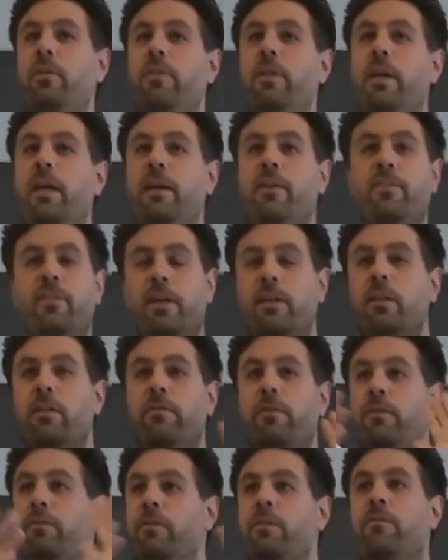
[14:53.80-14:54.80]
they're exactly
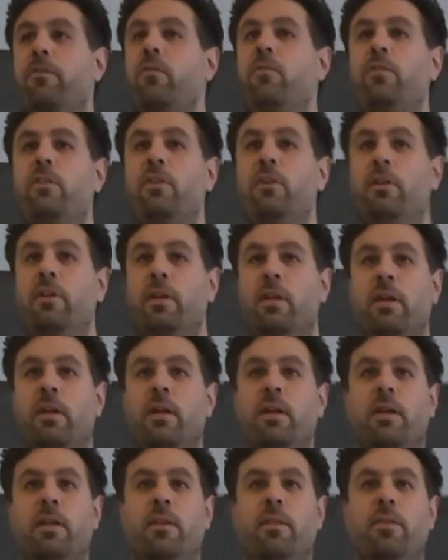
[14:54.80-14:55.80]
50-50,
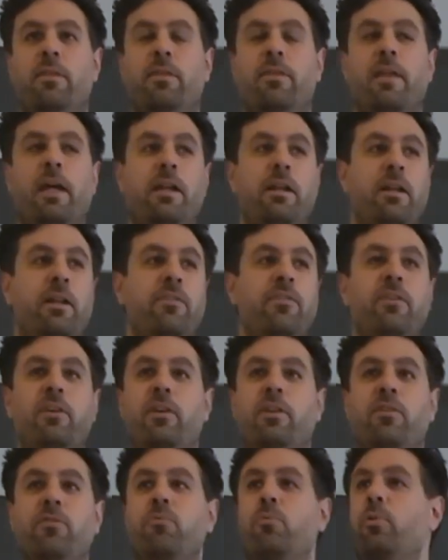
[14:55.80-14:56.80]
then let's say
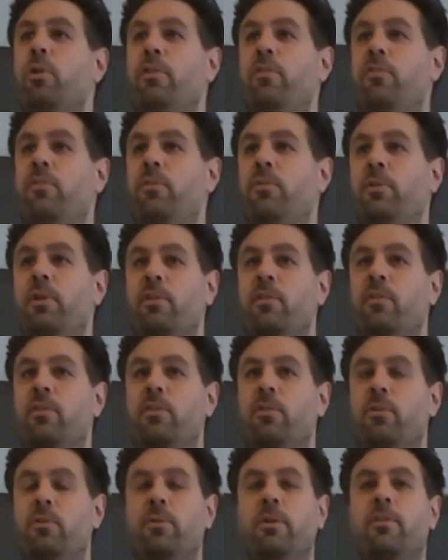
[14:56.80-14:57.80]
the rule is you can
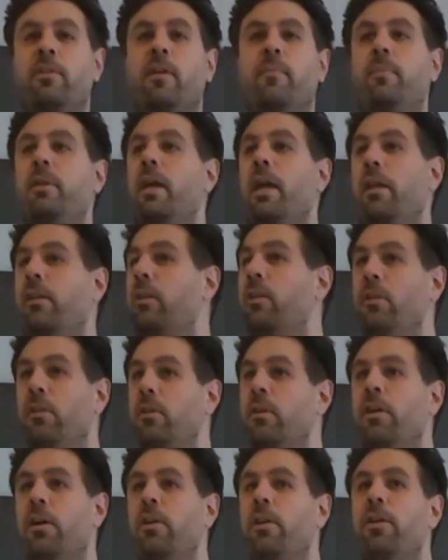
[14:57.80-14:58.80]
tell me any
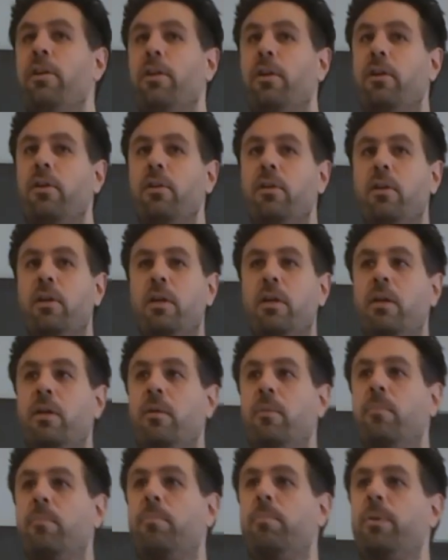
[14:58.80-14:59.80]
color, yeah?
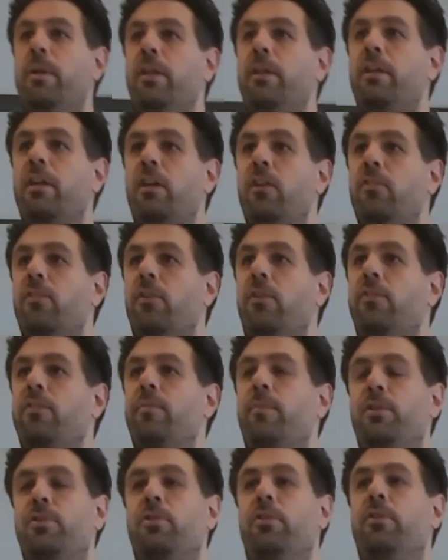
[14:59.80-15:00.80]
But in case there is a
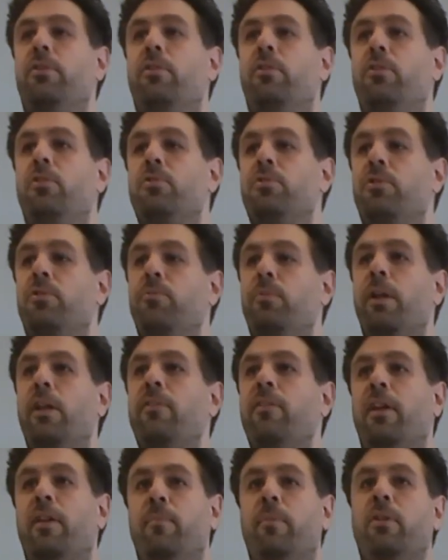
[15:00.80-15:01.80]
majority, you should really
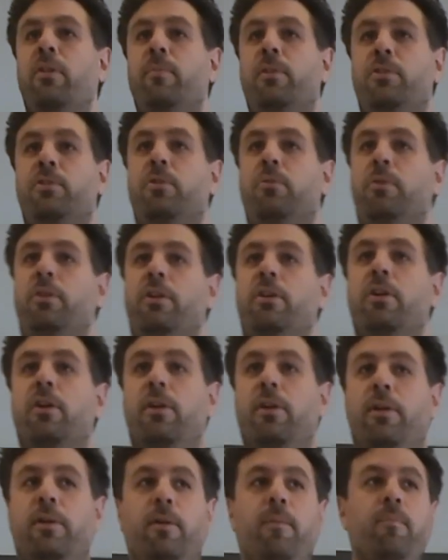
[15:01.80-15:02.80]
tell me the majority
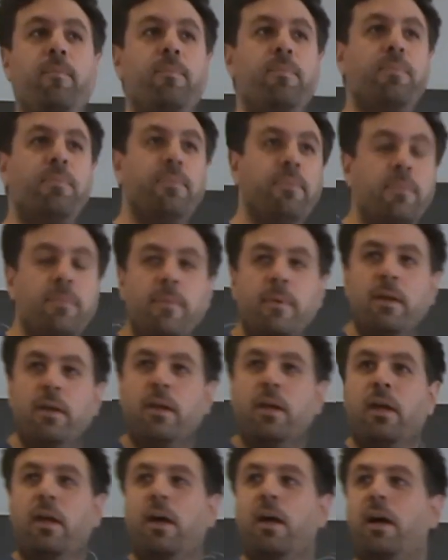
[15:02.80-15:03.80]
color. Yeah?
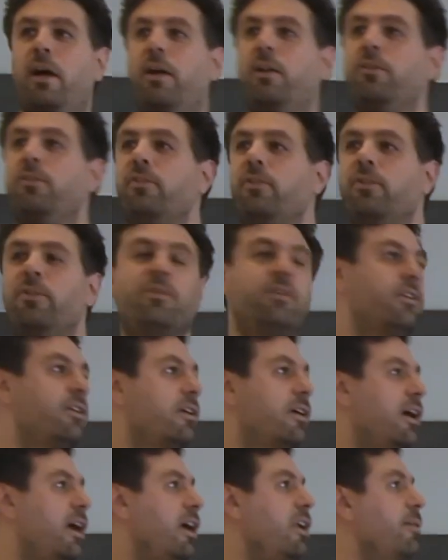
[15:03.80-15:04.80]
And
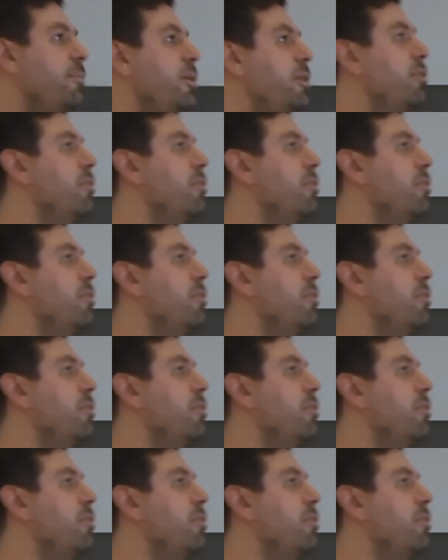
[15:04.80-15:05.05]
I mean,